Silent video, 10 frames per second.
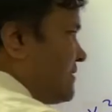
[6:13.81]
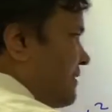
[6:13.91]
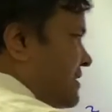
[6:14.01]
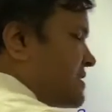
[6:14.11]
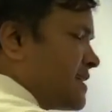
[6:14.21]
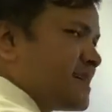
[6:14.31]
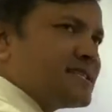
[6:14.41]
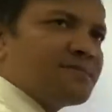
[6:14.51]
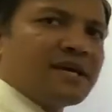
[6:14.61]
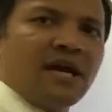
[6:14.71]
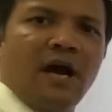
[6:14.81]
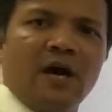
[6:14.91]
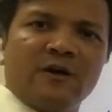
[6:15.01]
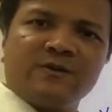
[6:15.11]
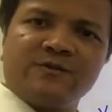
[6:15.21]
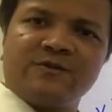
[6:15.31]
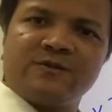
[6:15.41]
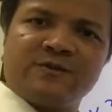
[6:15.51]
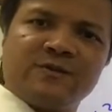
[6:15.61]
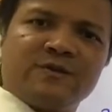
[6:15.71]
direction is because
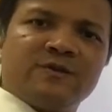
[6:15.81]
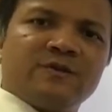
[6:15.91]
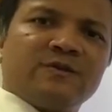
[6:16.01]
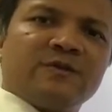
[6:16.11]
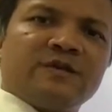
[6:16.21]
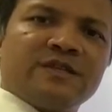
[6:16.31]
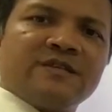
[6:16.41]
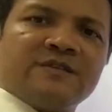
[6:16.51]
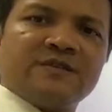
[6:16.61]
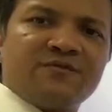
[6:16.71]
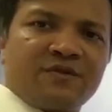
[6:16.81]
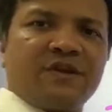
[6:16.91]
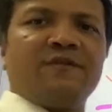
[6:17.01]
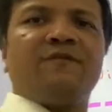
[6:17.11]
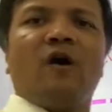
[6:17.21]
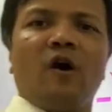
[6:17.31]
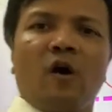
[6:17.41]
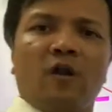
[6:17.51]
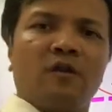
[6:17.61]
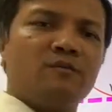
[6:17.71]
this is free
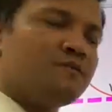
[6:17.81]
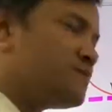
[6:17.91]
fall